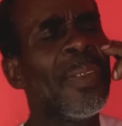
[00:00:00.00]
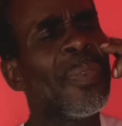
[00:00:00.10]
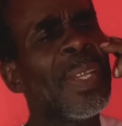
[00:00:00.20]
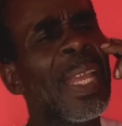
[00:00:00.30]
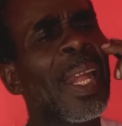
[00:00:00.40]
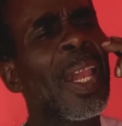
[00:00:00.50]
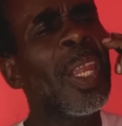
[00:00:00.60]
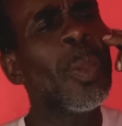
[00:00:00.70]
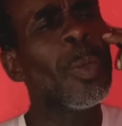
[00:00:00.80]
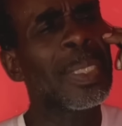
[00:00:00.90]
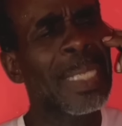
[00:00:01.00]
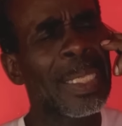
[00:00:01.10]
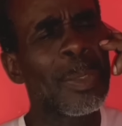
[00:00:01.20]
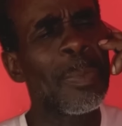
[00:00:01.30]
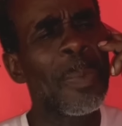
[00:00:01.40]
to get
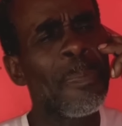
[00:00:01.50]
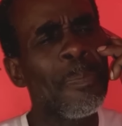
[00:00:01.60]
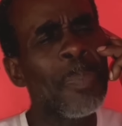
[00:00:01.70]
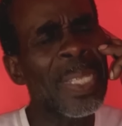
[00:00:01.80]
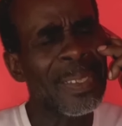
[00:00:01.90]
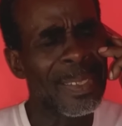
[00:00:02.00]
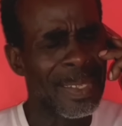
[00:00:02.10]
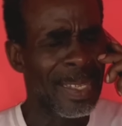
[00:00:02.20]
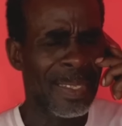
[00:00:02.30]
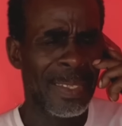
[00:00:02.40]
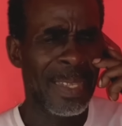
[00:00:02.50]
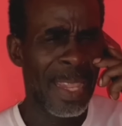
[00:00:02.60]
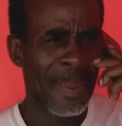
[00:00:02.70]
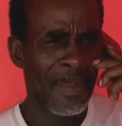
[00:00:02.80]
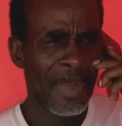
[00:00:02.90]
closer to the business,
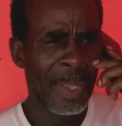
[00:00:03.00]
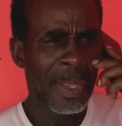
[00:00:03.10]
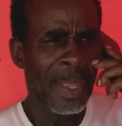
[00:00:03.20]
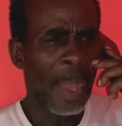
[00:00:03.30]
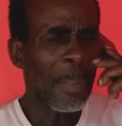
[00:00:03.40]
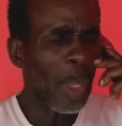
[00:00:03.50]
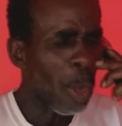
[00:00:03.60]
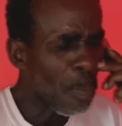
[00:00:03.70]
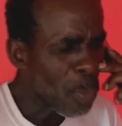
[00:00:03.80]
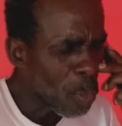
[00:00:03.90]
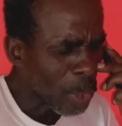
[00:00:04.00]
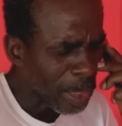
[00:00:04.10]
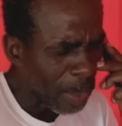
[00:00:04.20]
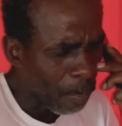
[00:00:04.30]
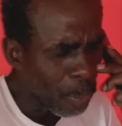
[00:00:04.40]
yeah. I'm a
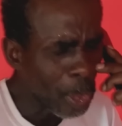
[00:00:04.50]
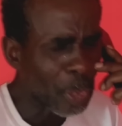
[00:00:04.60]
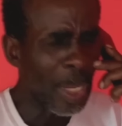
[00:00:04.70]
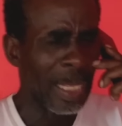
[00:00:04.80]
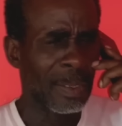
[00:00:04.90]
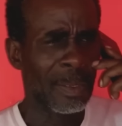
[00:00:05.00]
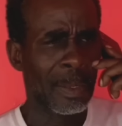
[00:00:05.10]
community projects.